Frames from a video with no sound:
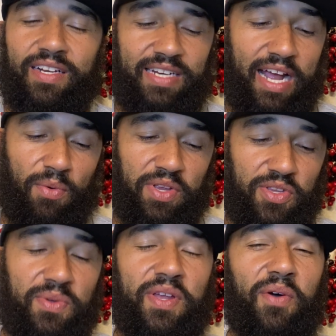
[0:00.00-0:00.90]
Now, we
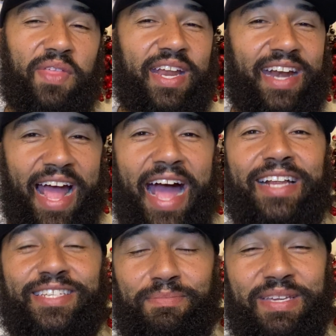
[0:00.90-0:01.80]
do know that it
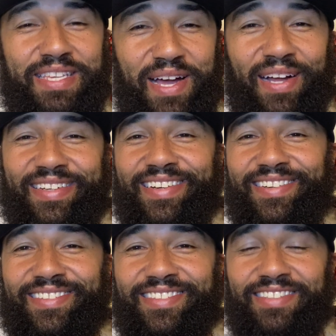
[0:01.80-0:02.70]
had to be done
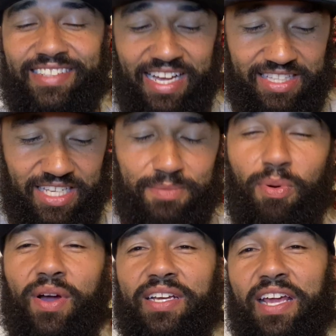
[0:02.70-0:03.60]
at this
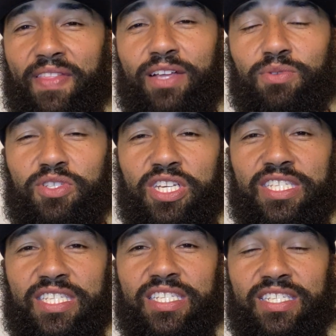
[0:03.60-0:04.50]
point, and that's what
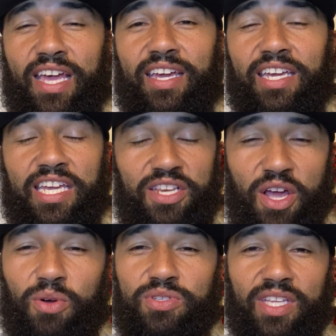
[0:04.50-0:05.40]
Jesus is saying. He
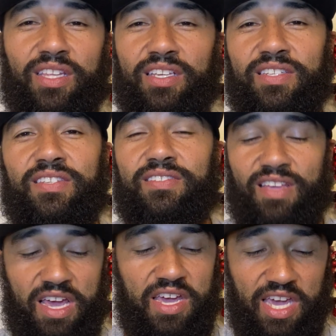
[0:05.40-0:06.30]
knows that this is
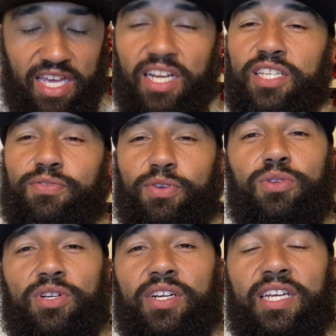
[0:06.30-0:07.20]
in his
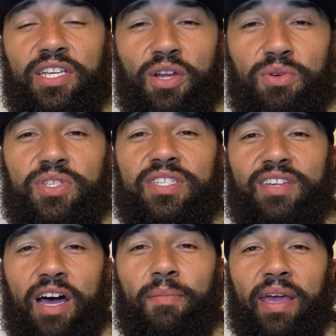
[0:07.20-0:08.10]
future. He knows it's
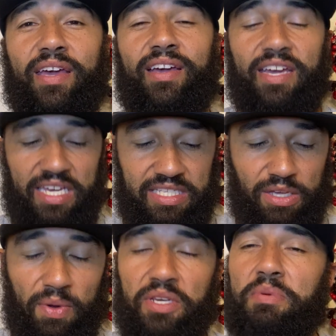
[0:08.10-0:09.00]
coming. He's
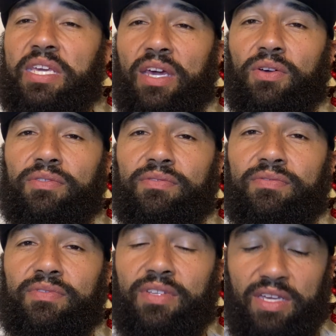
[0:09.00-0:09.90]
going to be killed,
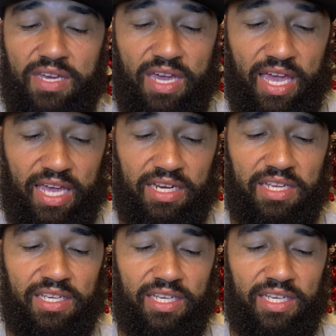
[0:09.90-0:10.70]
and